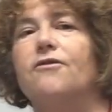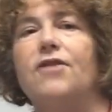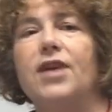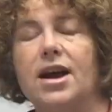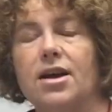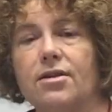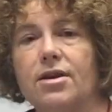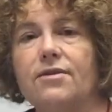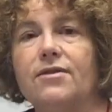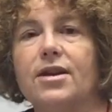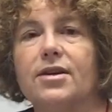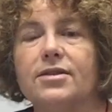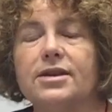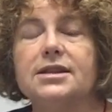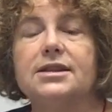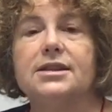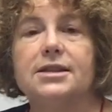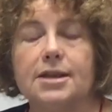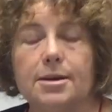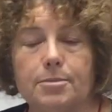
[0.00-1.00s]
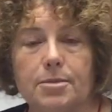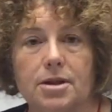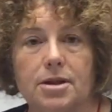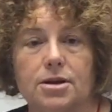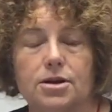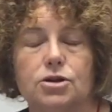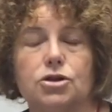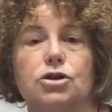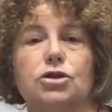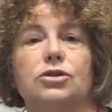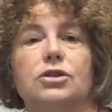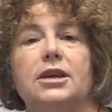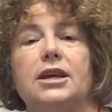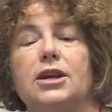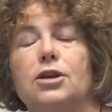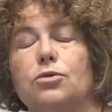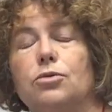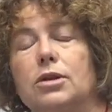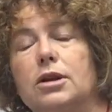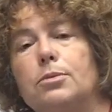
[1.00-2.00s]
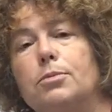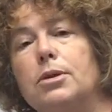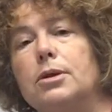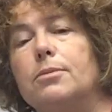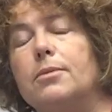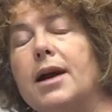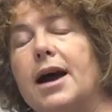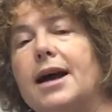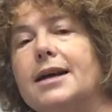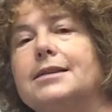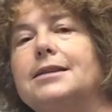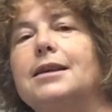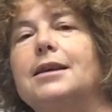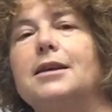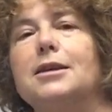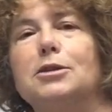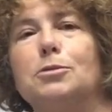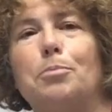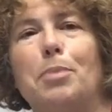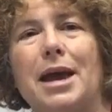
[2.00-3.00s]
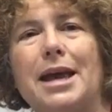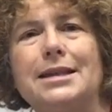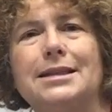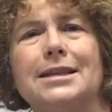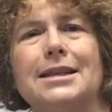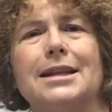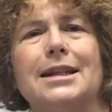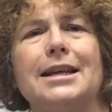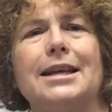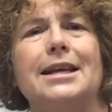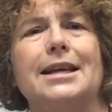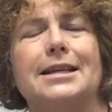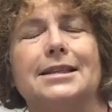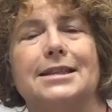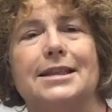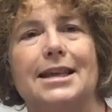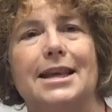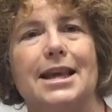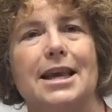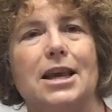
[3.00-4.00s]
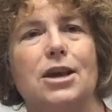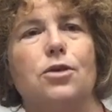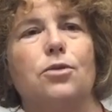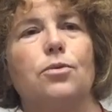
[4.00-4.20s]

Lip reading: very, very similar to the equilibrium constant because basically it's the